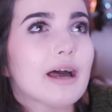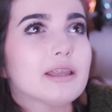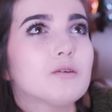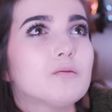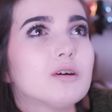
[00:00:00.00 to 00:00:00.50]

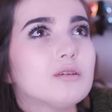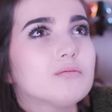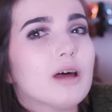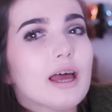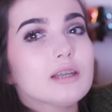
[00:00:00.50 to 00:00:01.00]
The world
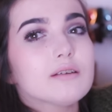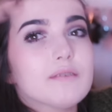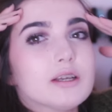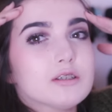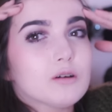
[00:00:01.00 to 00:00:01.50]
will end if
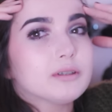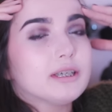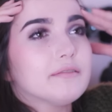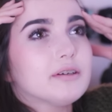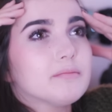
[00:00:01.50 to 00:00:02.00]
I don't
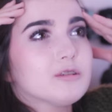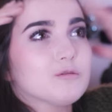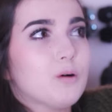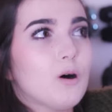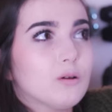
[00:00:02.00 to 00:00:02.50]
give him this
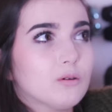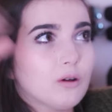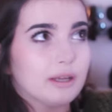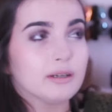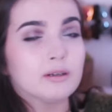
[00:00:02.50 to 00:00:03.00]
Polaroid.